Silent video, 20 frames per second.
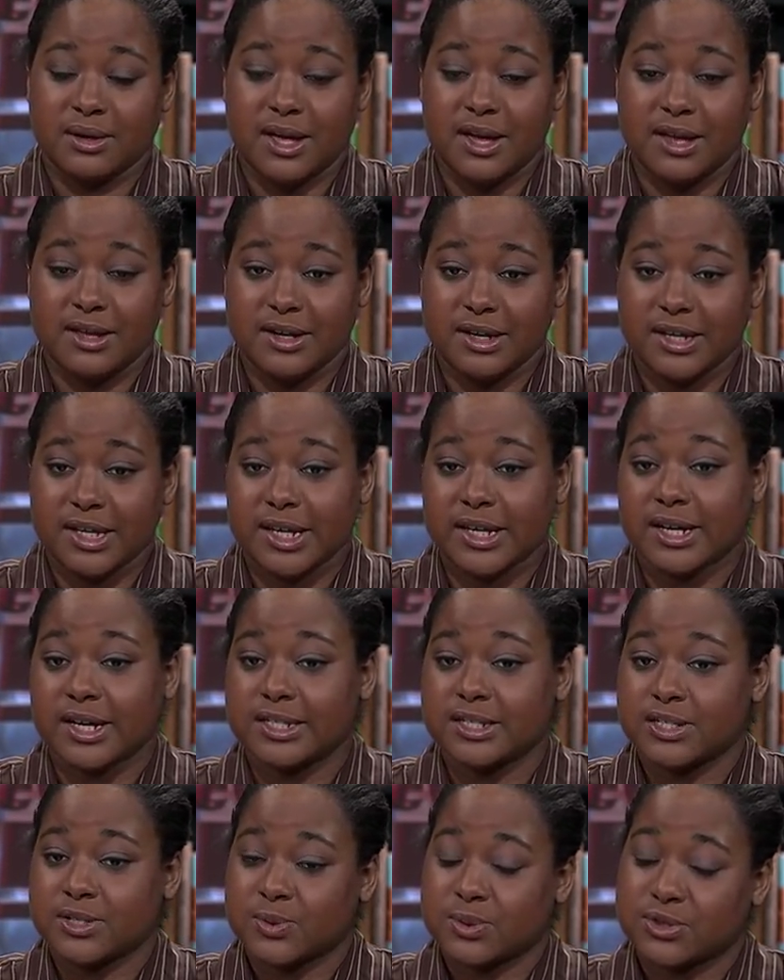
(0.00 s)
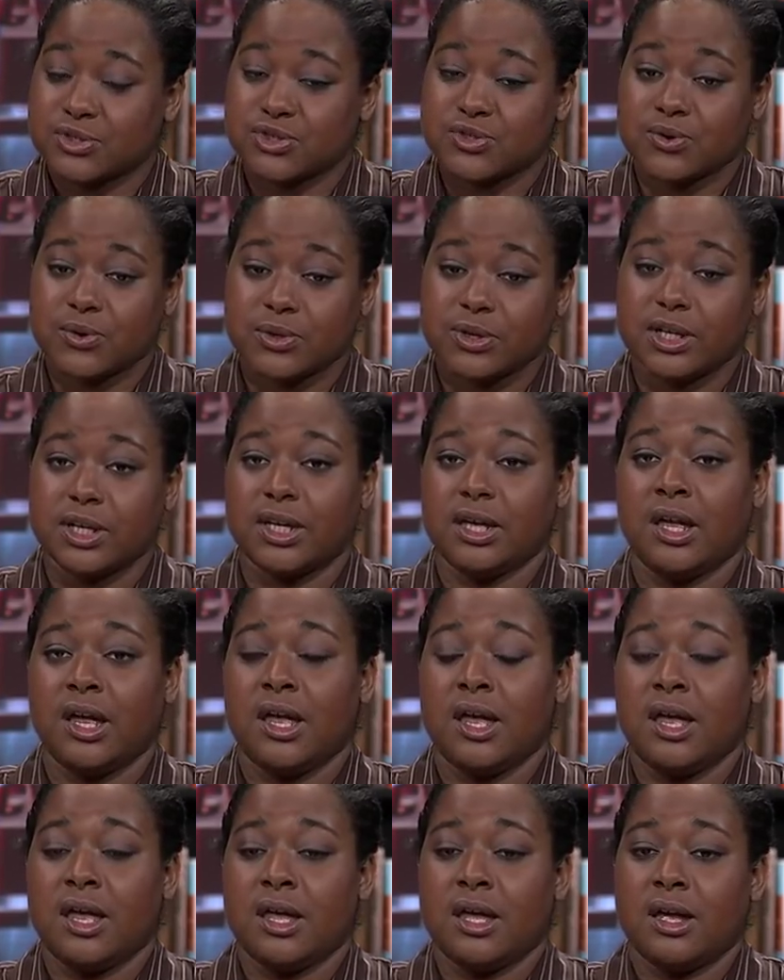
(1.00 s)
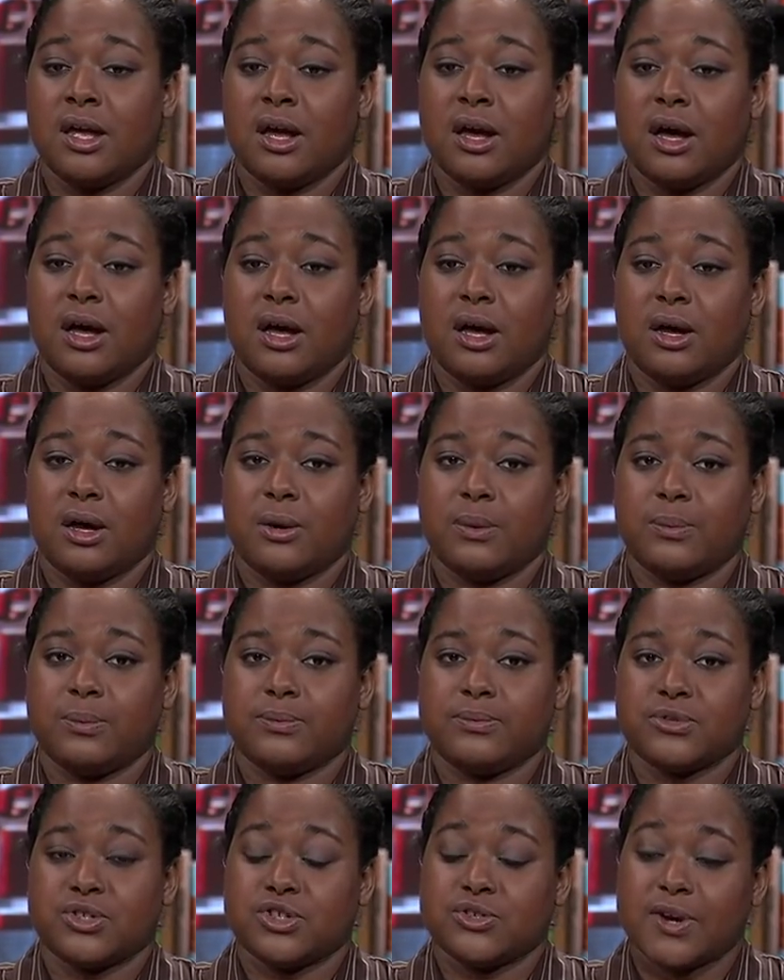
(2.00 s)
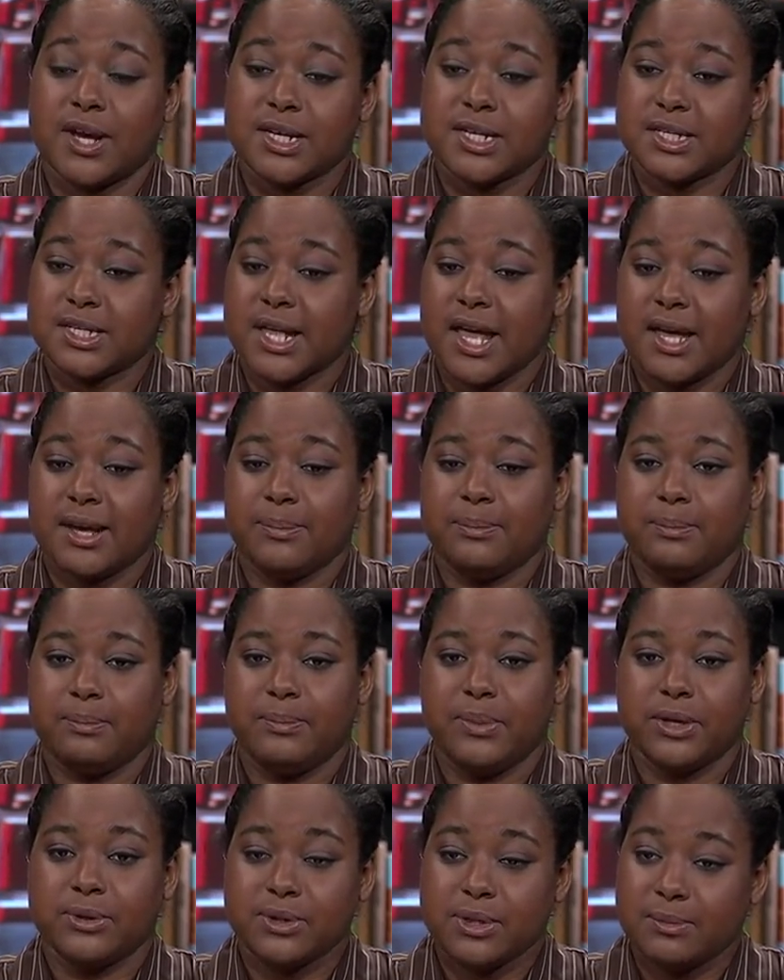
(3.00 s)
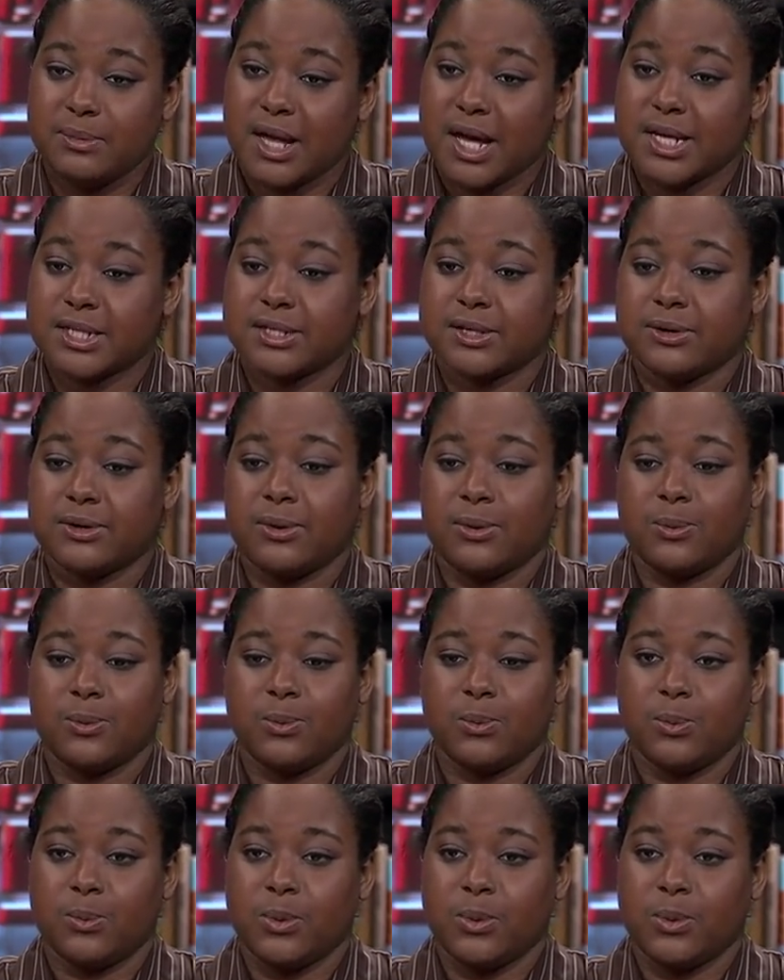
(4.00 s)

And again, I just want to strongly um, stress that Bill de Blasio,